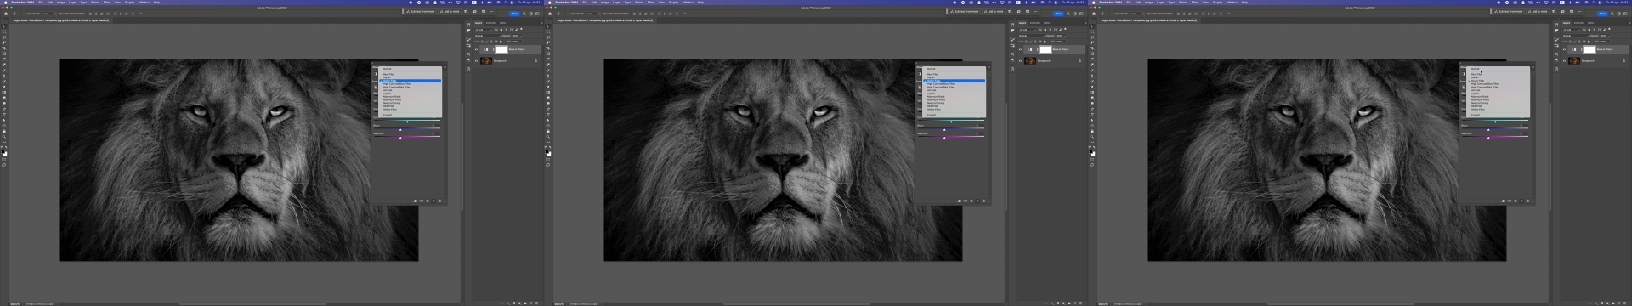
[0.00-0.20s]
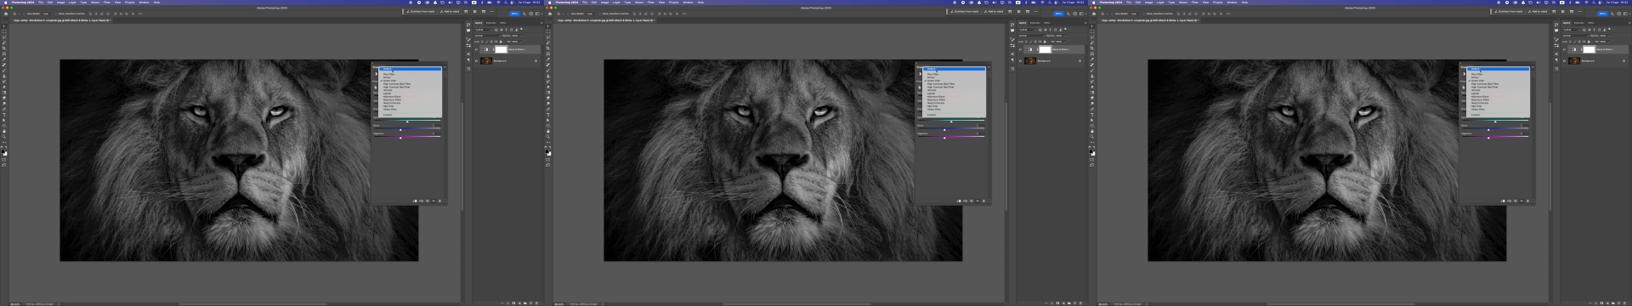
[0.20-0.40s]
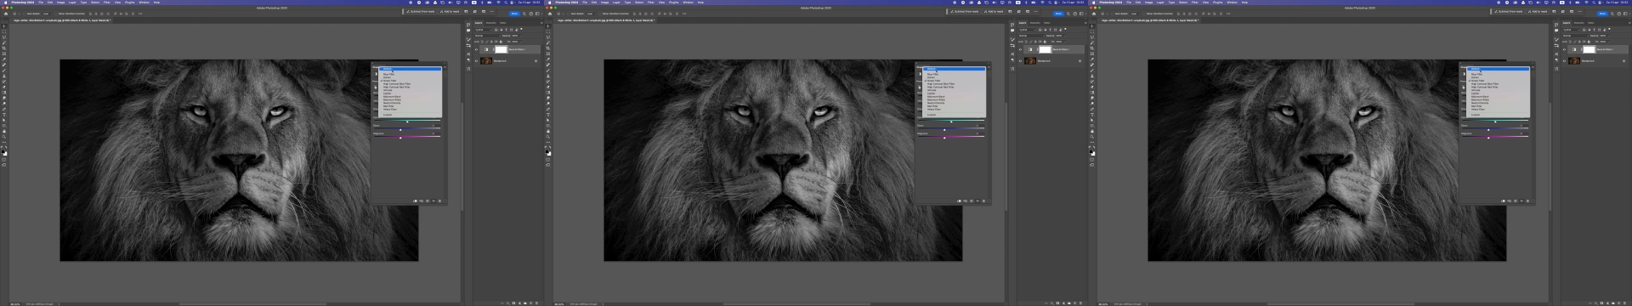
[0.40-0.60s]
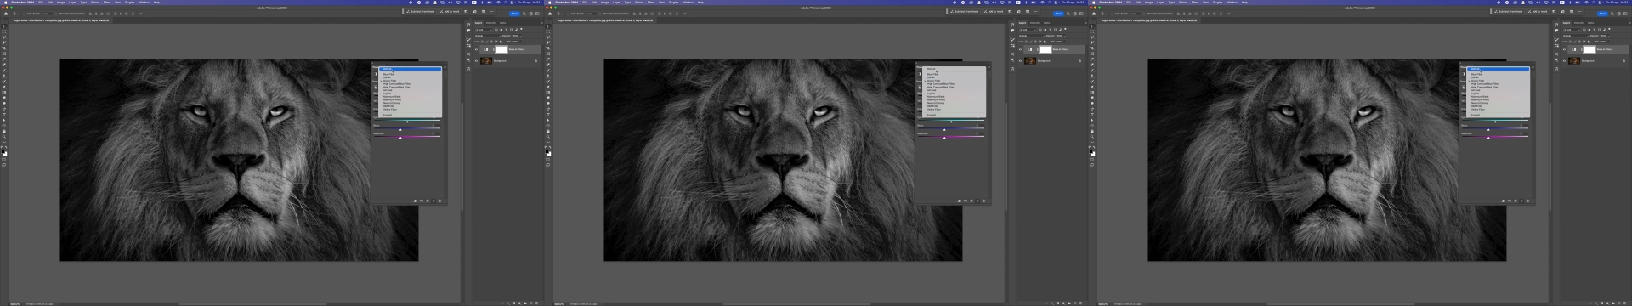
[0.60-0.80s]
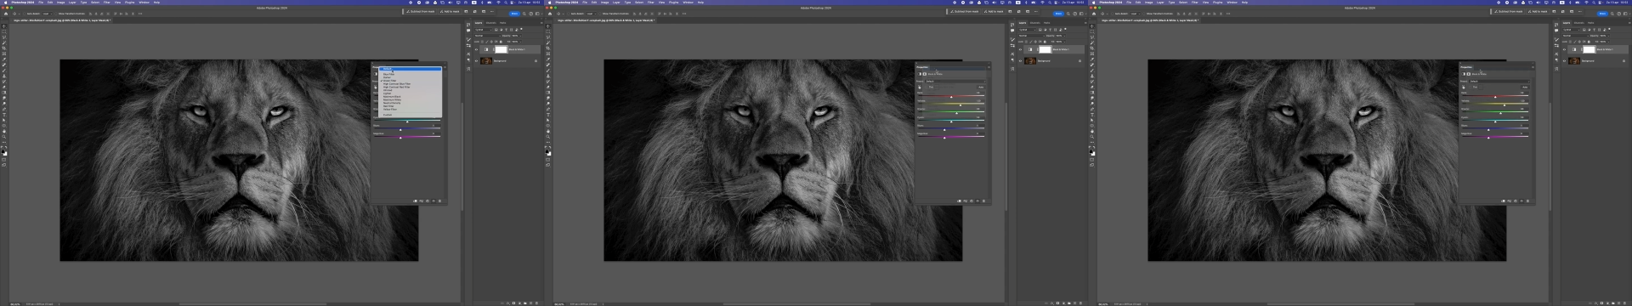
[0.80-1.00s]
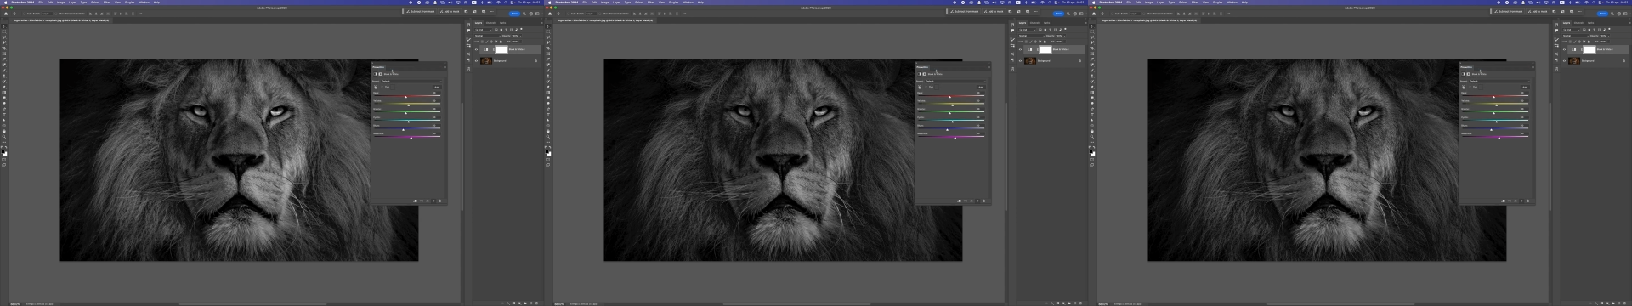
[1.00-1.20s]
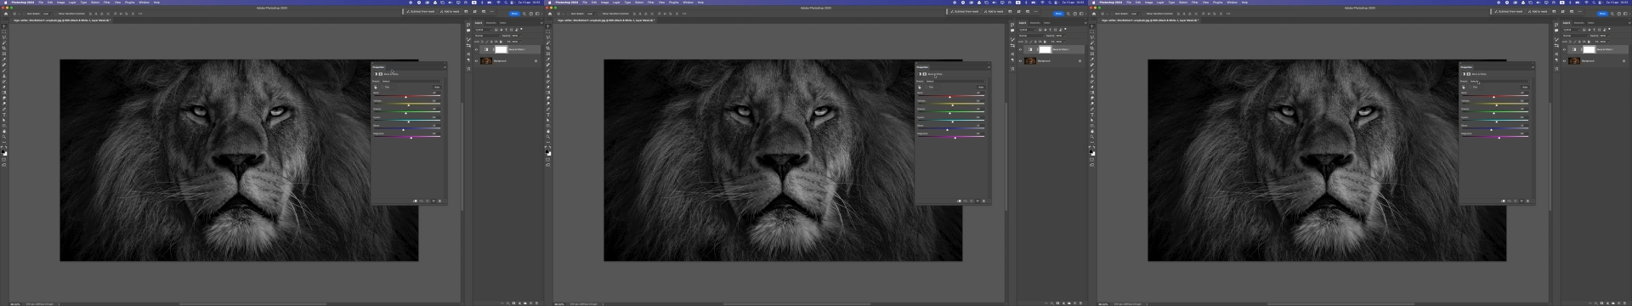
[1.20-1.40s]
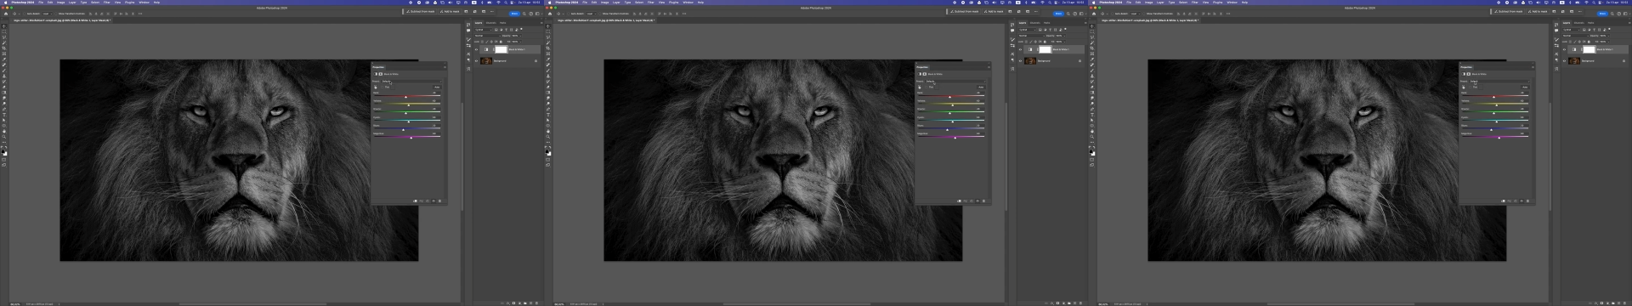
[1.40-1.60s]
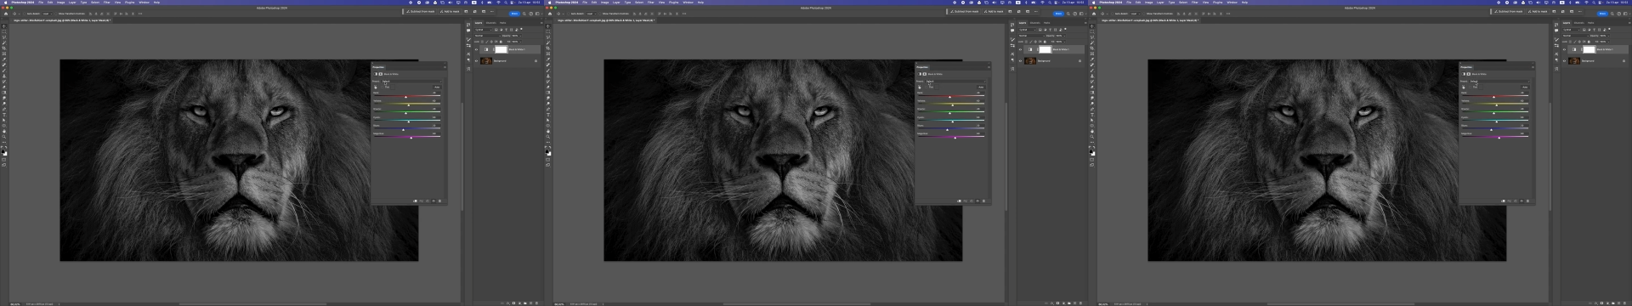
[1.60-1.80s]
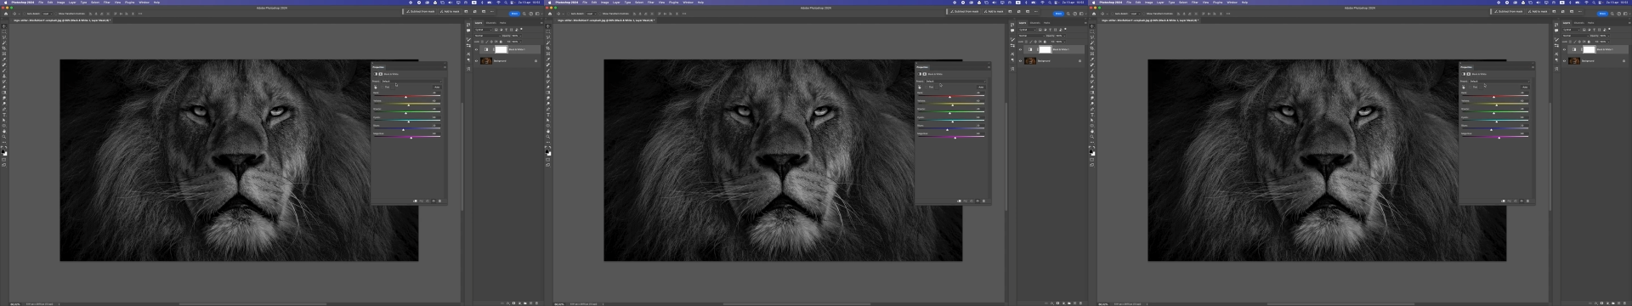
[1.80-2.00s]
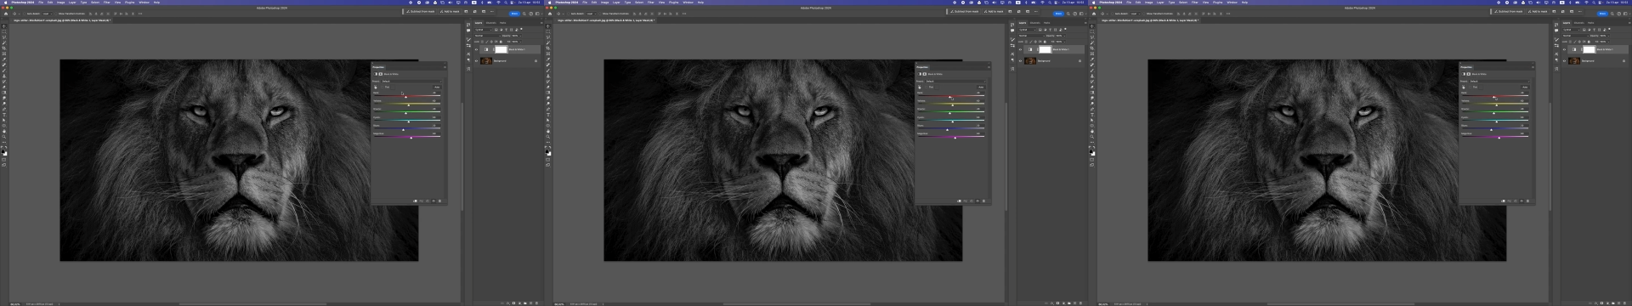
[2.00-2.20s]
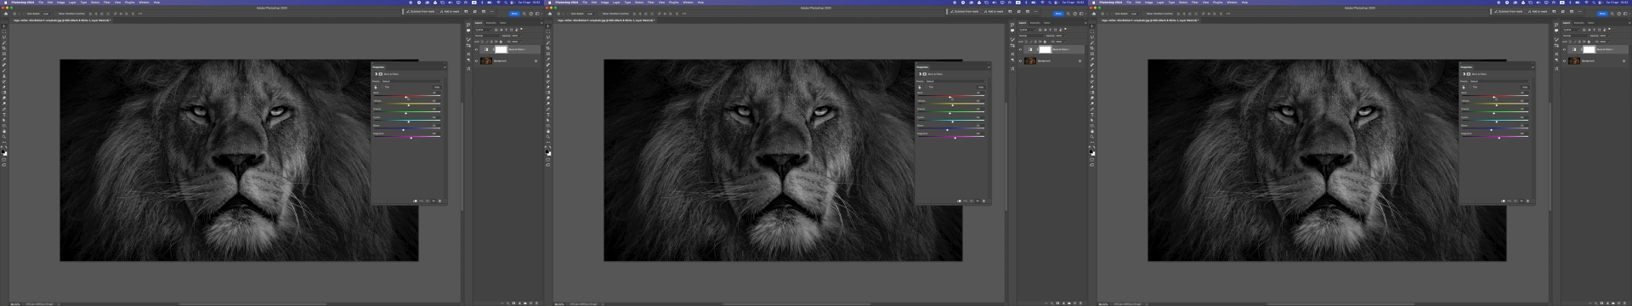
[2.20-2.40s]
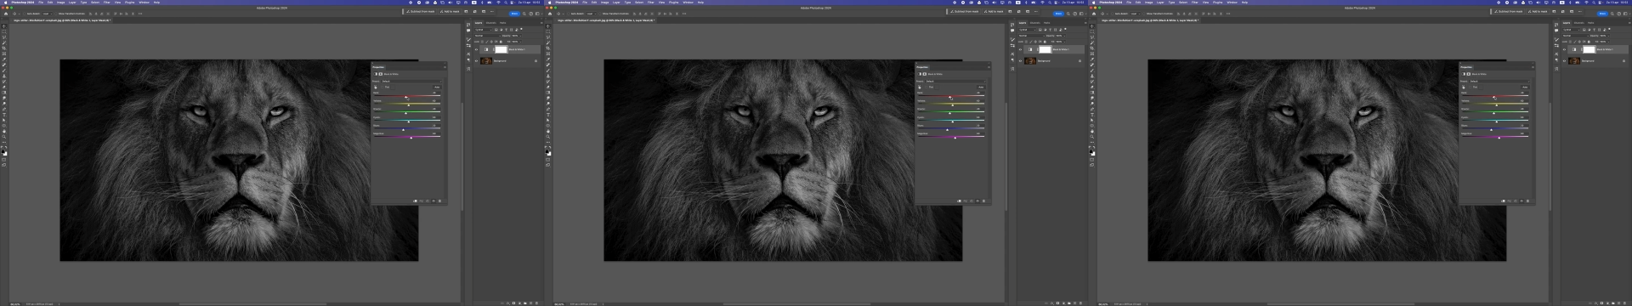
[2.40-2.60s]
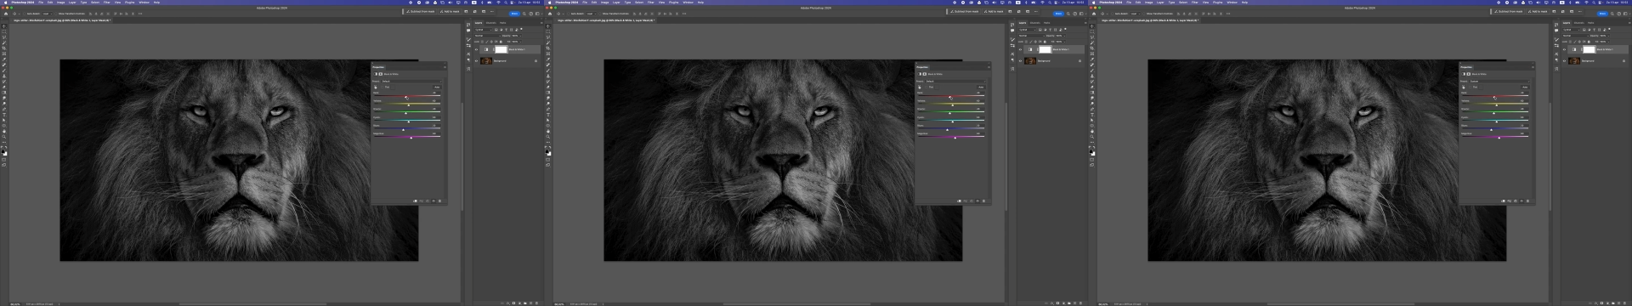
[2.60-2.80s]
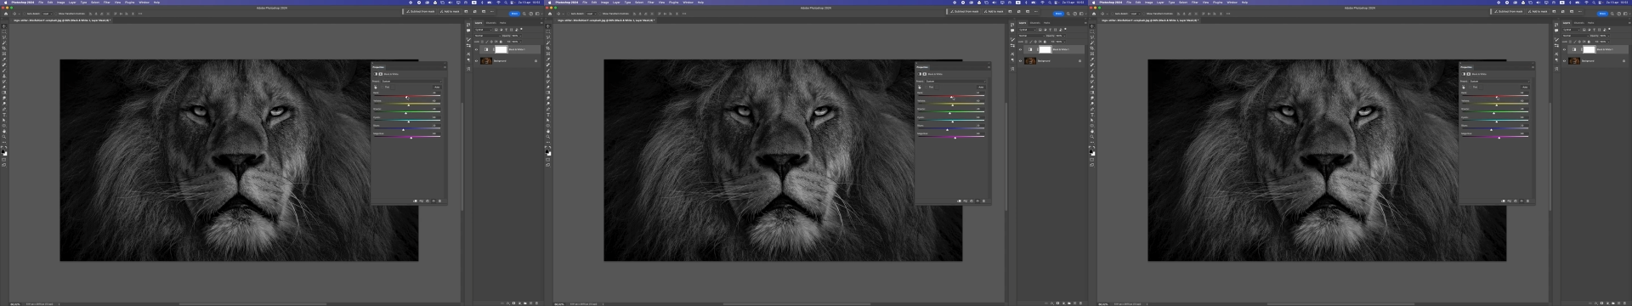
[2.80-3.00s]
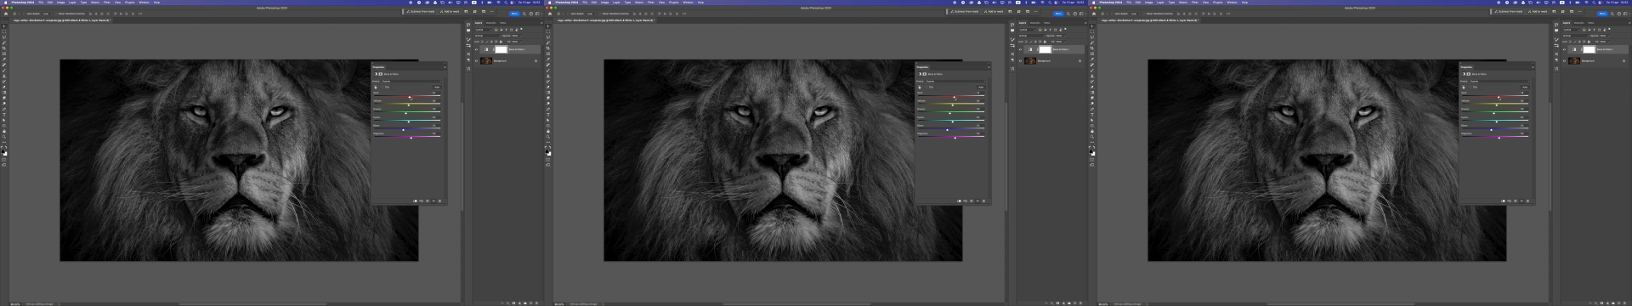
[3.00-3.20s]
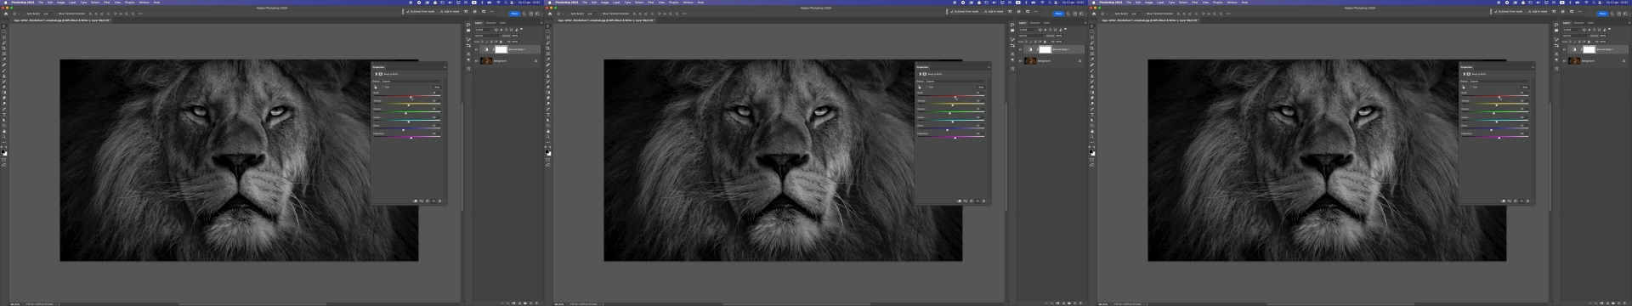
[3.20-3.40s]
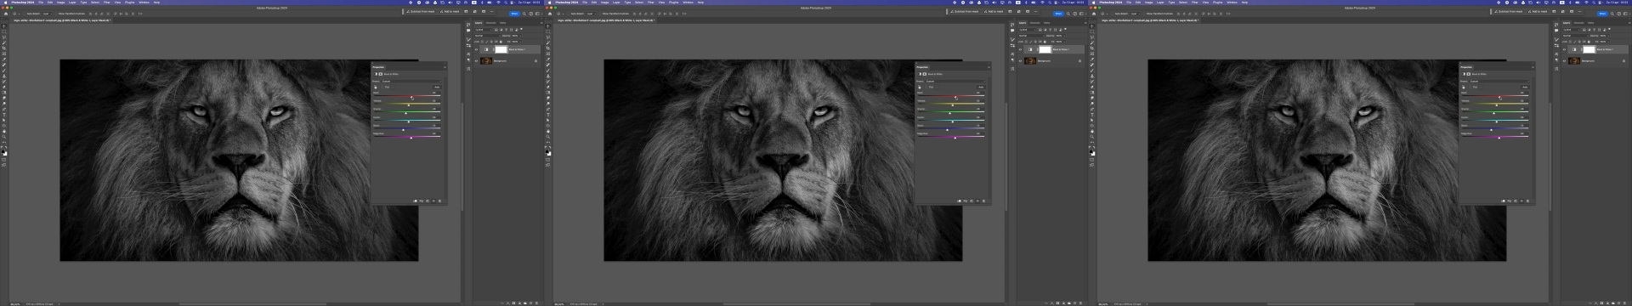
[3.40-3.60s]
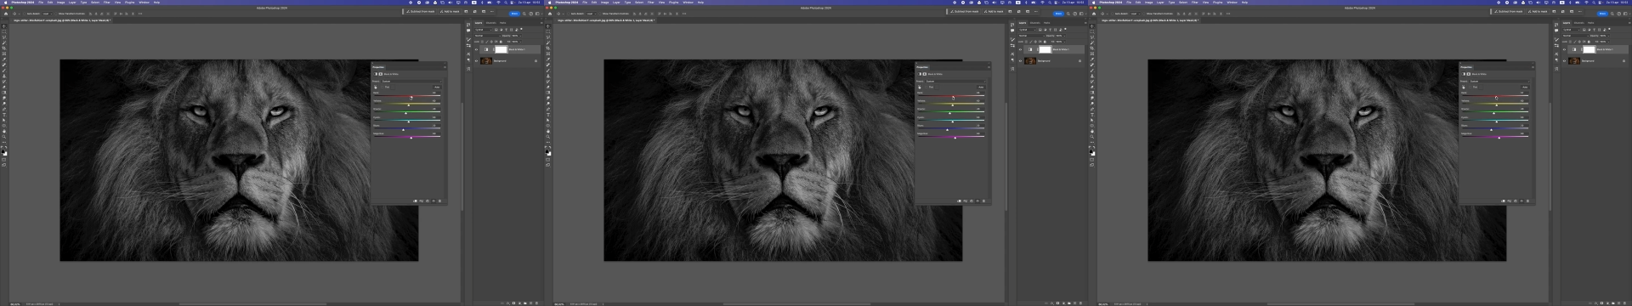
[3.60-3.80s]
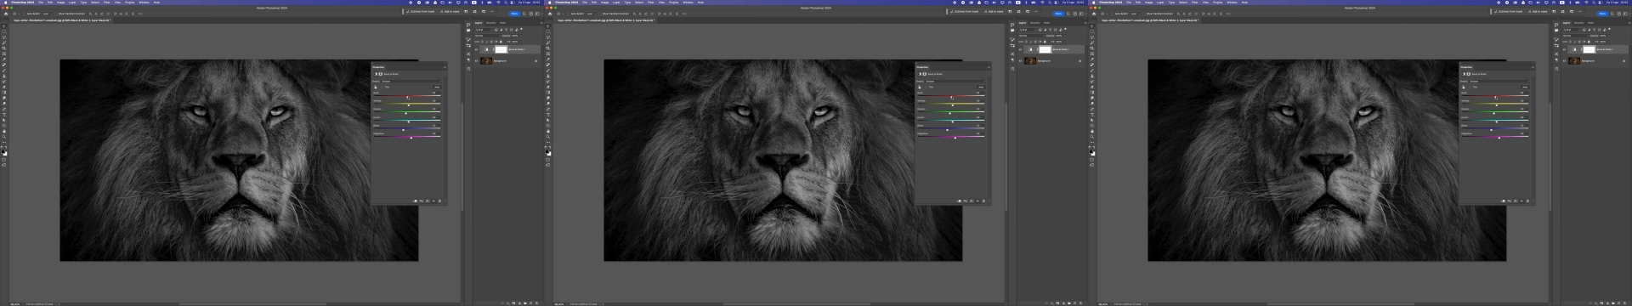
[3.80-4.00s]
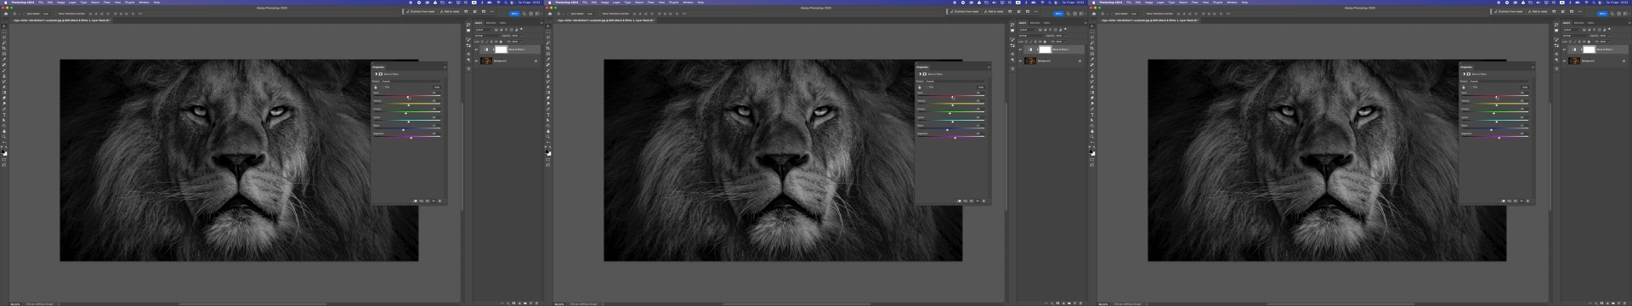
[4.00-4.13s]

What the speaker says: [unreadable: no face in view]